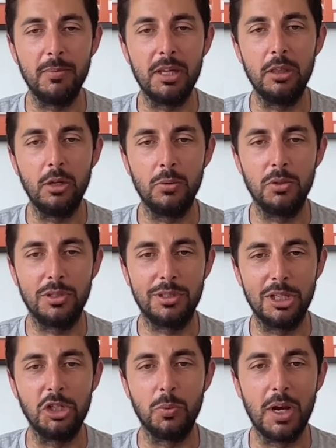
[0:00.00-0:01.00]
in those
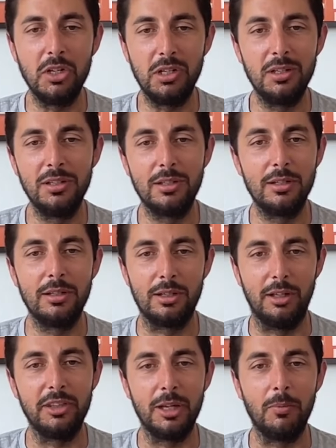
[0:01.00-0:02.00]
situations to
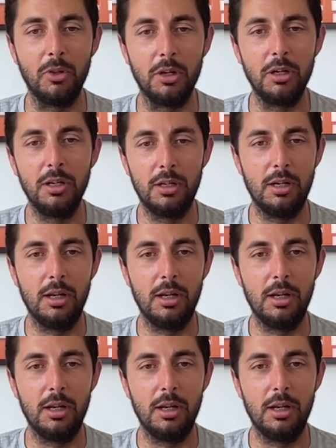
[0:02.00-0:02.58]
let them learn.